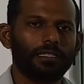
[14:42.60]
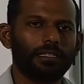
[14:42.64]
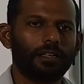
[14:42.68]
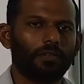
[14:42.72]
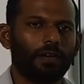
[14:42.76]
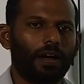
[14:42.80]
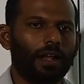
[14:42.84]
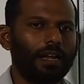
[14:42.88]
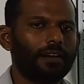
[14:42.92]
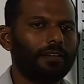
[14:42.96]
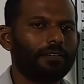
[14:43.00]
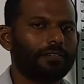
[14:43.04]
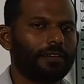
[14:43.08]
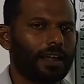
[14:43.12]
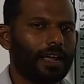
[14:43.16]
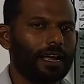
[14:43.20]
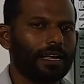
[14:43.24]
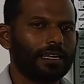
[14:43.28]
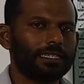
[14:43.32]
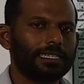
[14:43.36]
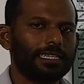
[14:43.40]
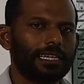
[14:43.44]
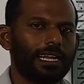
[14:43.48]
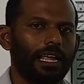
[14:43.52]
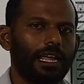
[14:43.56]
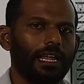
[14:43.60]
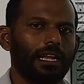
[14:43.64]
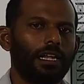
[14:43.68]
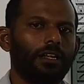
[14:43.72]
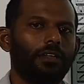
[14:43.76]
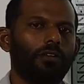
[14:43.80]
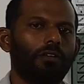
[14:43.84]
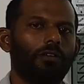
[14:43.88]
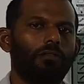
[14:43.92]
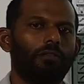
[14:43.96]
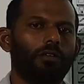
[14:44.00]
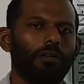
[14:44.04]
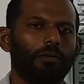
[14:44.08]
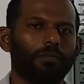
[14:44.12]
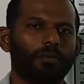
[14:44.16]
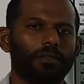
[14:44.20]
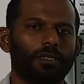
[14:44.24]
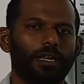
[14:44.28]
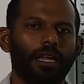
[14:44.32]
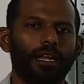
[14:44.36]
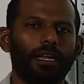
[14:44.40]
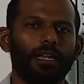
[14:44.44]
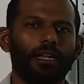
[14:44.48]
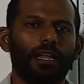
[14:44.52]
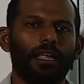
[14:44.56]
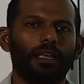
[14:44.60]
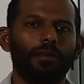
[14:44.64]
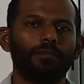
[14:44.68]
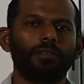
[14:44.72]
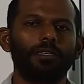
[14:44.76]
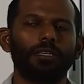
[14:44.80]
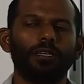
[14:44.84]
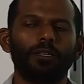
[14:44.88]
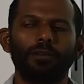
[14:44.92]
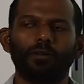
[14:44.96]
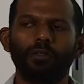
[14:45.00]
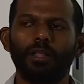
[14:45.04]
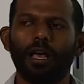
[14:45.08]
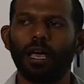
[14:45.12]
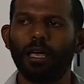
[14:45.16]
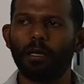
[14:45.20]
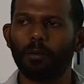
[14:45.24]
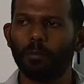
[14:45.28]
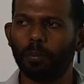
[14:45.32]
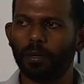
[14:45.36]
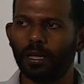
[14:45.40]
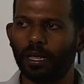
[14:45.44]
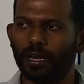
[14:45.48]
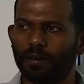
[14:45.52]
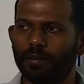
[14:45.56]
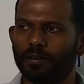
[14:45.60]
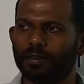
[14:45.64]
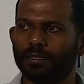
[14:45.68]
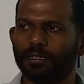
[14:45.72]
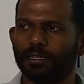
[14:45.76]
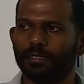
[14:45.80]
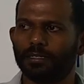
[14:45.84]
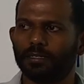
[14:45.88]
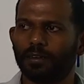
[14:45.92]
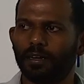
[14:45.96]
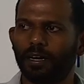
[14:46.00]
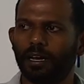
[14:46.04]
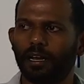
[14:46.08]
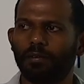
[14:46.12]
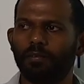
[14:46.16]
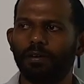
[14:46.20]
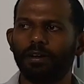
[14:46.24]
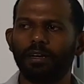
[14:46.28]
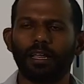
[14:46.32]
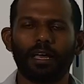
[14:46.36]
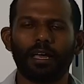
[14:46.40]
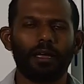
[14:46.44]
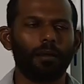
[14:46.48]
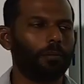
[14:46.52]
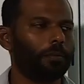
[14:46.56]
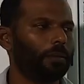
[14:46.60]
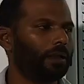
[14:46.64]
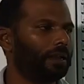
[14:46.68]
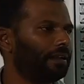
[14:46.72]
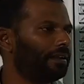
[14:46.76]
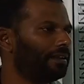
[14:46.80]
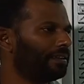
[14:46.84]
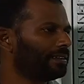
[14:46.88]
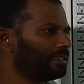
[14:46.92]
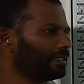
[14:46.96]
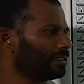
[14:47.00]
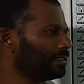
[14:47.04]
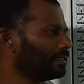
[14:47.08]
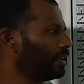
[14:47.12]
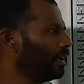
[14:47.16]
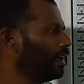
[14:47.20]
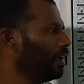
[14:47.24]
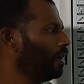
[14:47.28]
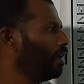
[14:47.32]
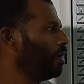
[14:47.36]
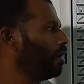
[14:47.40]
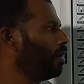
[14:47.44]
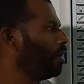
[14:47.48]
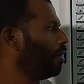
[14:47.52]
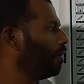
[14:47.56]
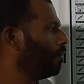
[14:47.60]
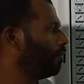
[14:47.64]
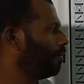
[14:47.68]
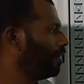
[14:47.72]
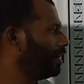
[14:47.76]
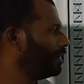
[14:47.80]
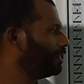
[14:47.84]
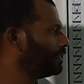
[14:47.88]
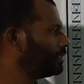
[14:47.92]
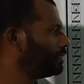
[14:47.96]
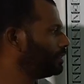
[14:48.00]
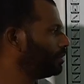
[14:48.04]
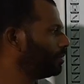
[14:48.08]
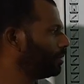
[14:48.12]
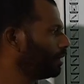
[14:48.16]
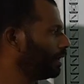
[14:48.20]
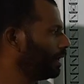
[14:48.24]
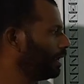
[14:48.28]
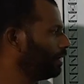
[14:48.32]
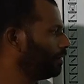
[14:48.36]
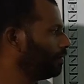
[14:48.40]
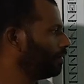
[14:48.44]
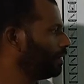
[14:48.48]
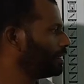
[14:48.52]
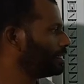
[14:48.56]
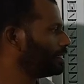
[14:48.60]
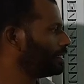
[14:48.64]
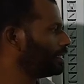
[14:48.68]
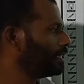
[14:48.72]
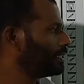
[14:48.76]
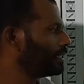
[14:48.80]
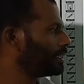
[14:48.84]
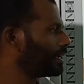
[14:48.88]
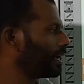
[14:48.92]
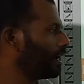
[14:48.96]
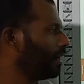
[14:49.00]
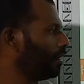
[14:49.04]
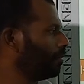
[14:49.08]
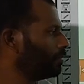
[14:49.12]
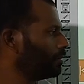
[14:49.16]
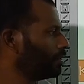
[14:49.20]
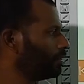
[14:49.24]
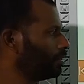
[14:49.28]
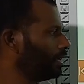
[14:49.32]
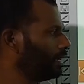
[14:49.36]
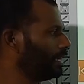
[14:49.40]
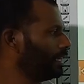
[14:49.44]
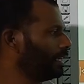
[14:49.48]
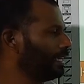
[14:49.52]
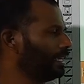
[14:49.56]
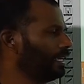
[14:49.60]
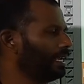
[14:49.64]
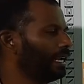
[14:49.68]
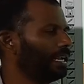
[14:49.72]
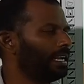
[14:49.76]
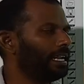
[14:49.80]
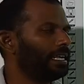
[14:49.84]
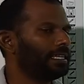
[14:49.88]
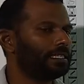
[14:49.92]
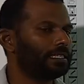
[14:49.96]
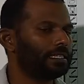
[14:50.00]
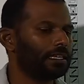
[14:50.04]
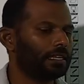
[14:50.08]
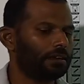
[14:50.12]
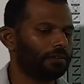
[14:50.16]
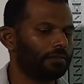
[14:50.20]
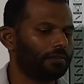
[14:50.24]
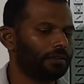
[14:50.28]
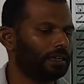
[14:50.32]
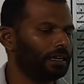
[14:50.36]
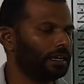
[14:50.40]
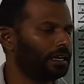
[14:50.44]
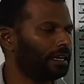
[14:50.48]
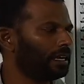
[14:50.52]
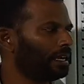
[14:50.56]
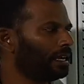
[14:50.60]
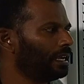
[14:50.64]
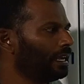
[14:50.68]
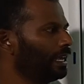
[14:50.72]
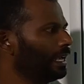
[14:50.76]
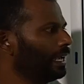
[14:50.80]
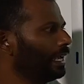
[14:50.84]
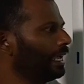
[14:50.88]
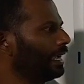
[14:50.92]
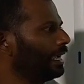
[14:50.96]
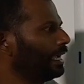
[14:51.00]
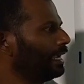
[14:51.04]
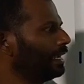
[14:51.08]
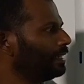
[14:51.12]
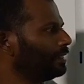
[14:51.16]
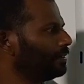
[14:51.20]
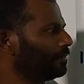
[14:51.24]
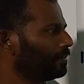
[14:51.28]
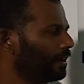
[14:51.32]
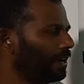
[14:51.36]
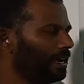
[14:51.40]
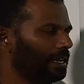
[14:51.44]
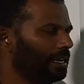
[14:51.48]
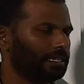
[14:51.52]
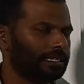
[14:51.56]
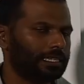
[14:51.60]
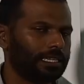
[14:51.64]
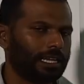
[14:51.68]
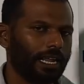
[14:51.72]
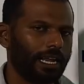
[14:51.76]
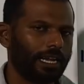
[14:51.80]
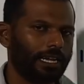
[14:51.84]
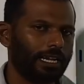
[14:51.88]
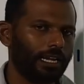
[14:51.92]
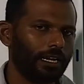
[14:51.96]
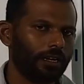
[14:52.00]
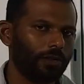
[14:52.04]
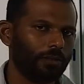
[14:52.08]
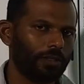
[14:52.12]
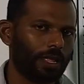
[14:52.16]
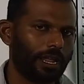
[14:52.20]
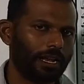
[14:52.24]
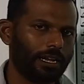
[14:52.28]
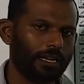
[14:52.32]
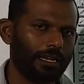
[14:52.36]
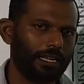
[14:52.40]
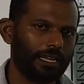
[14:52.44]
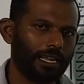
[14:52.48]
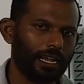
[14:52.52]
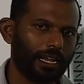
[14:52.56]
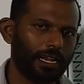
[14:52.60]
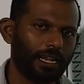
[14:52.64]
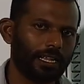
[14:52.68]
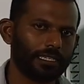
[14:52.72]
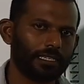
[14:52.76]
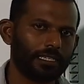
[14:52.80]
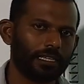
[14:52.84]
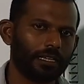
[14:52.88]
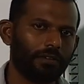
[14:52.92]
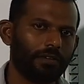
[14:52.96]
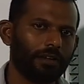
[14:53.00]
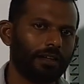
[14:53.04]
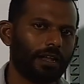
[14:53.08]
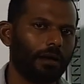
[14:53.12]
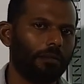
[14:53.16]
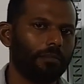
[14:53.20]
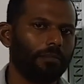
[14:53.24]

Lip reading: one translate your website names into the IP addresses, relevant IP addresses. Once your request is come to the DNS server, it translates into that DNS server